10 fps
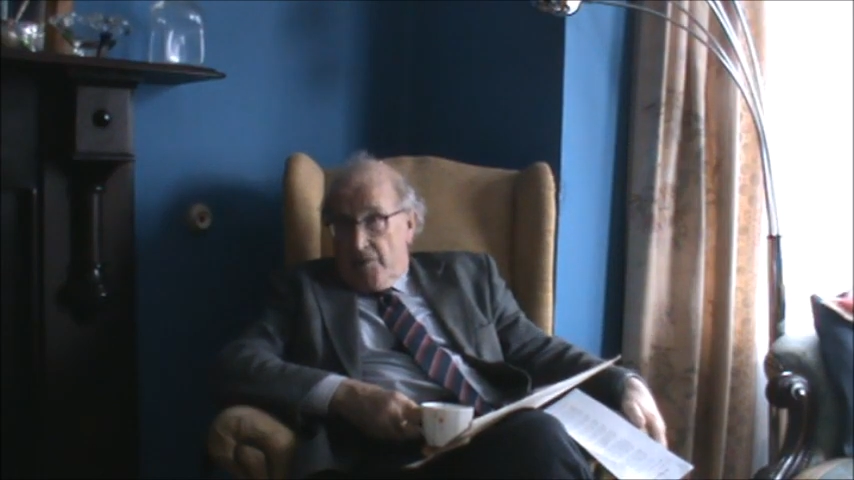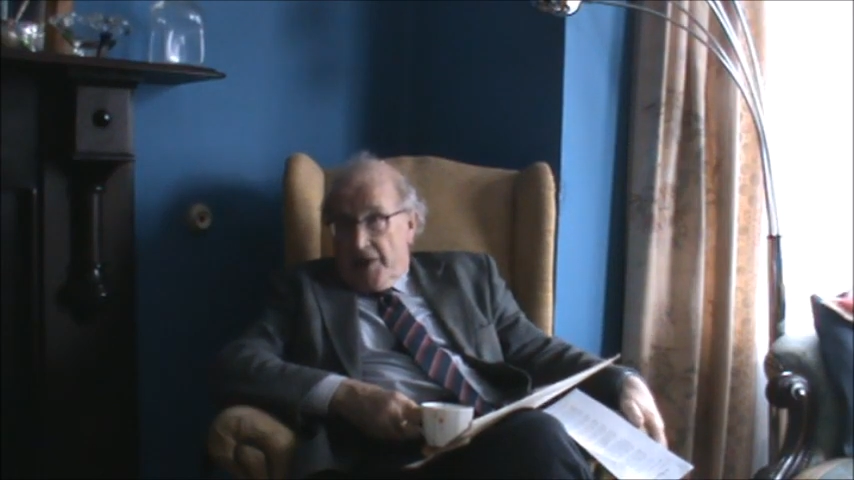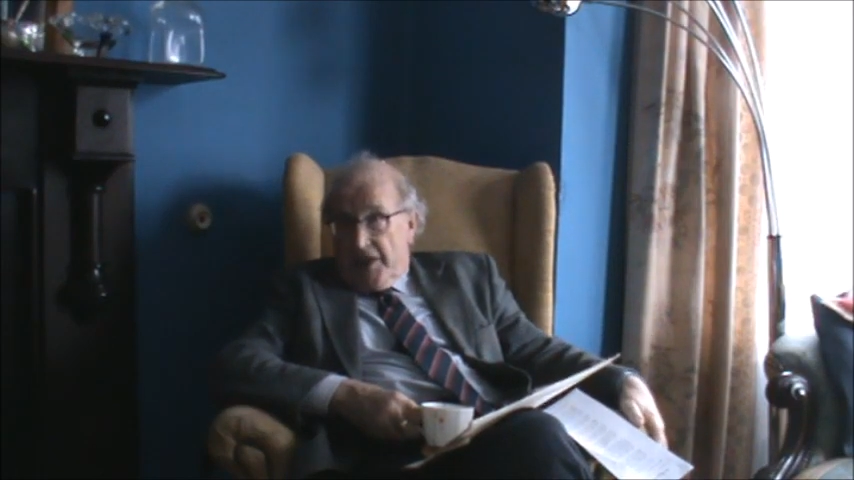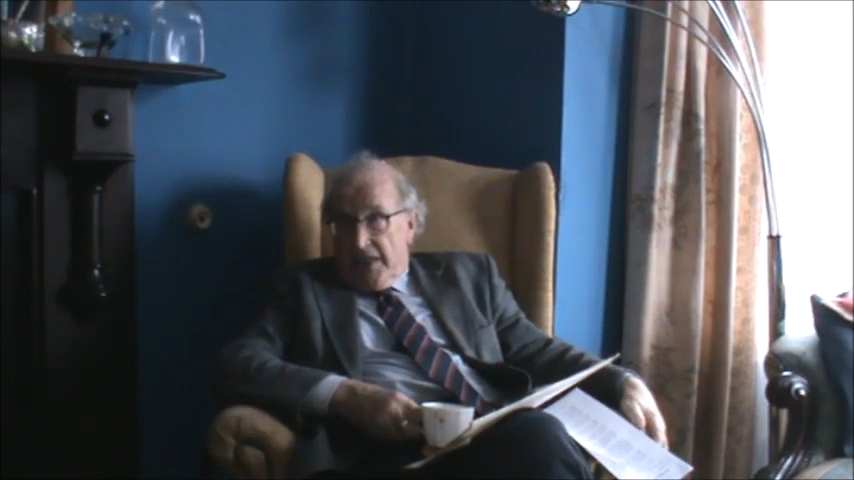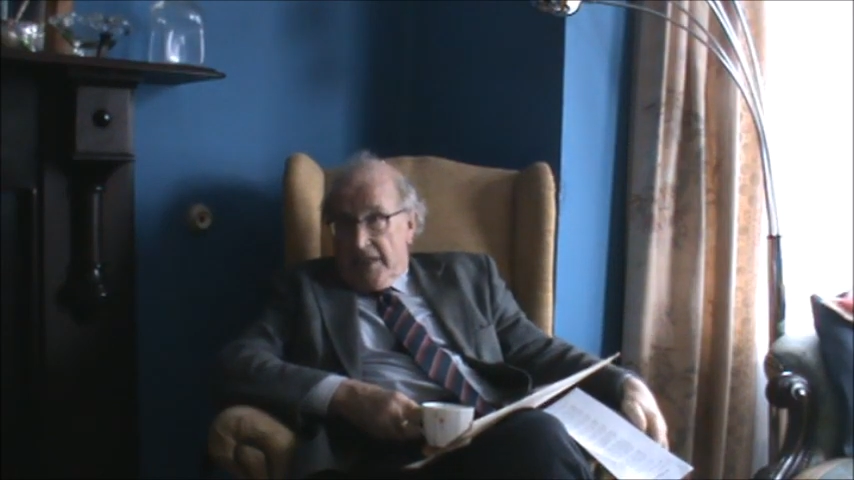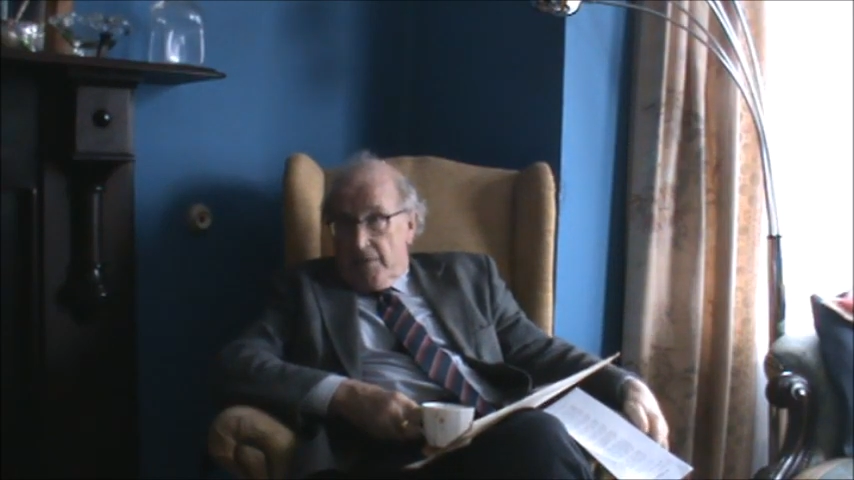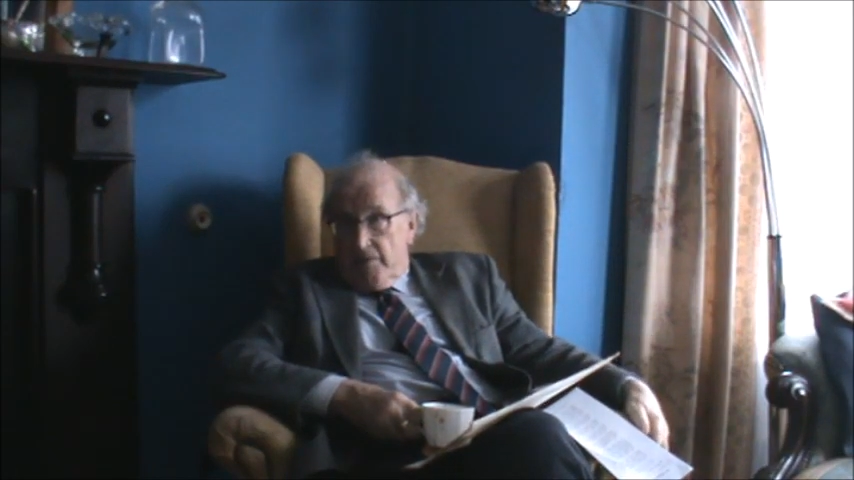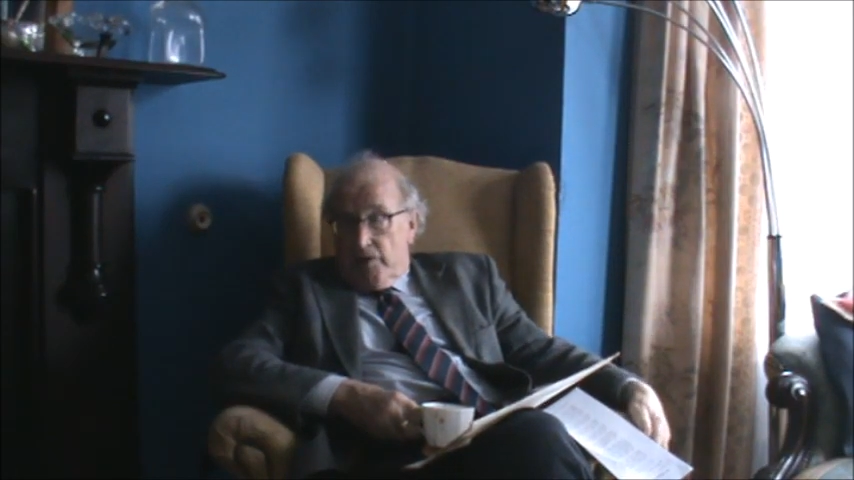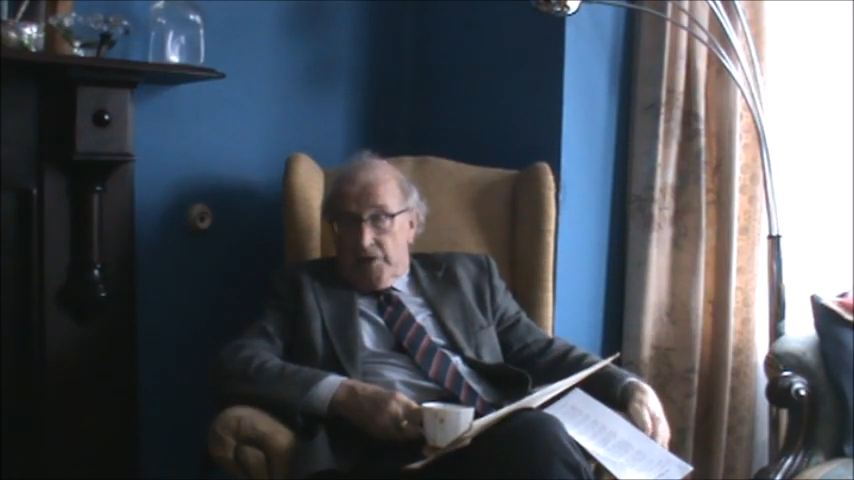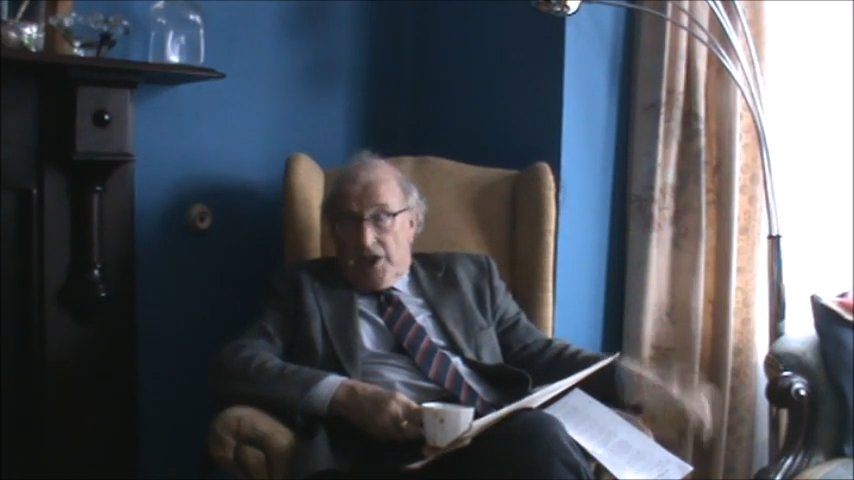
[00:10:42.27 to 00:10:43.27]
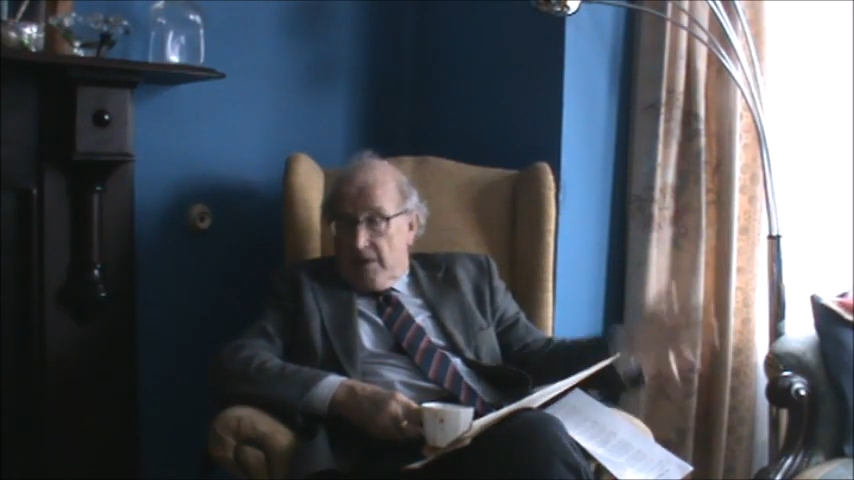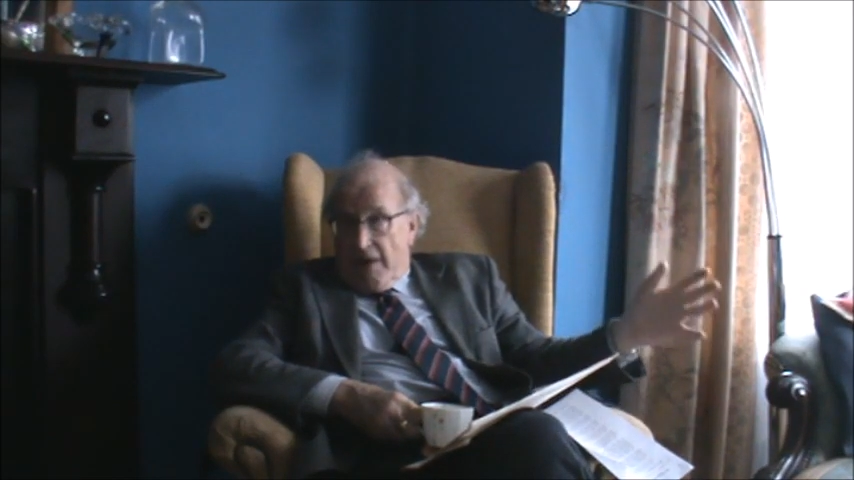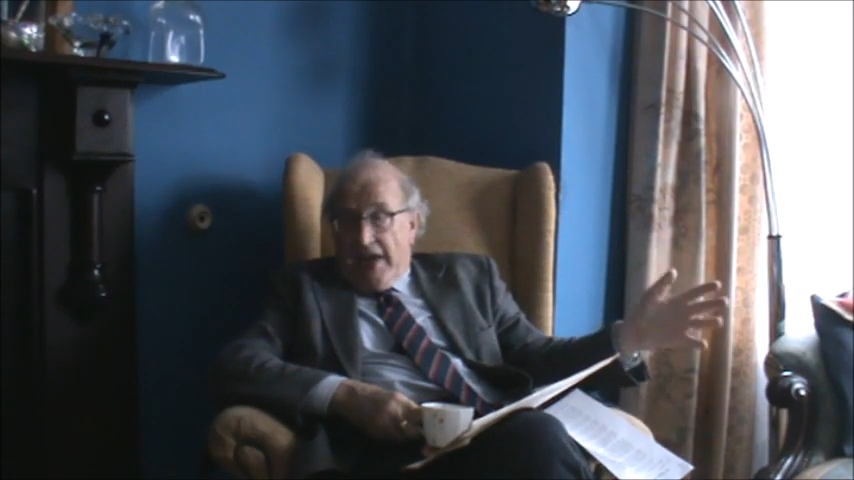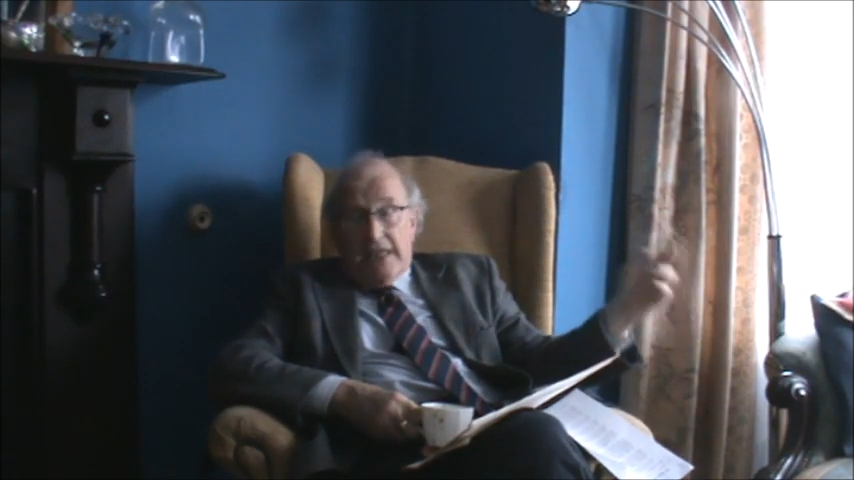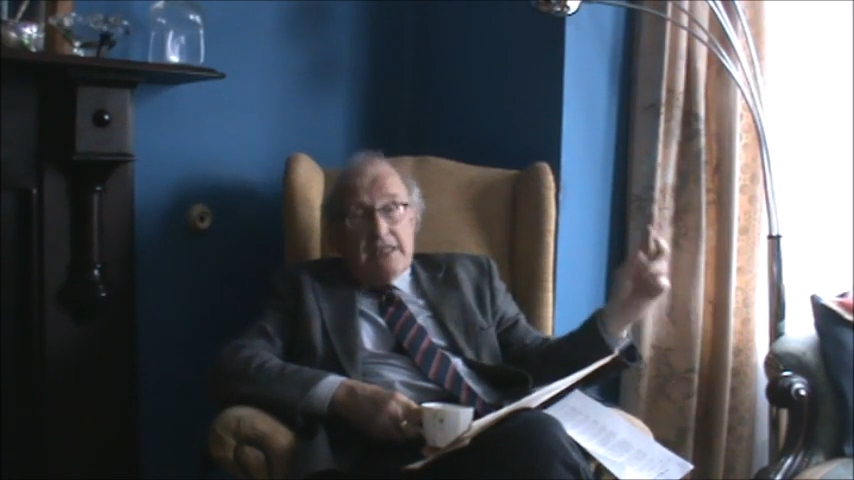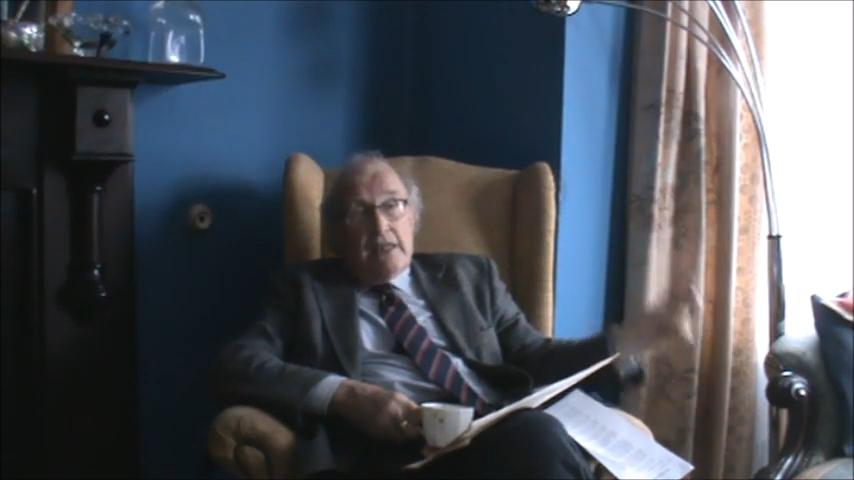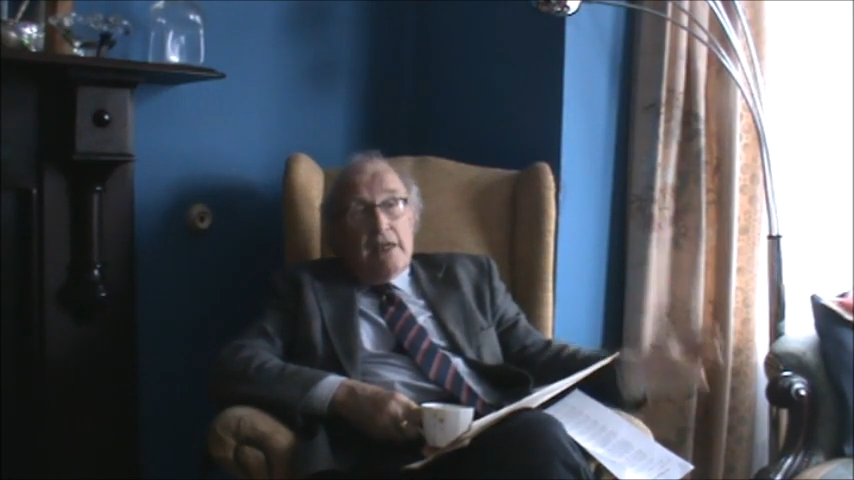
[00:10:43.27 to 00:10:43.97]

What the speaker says: period before she got married.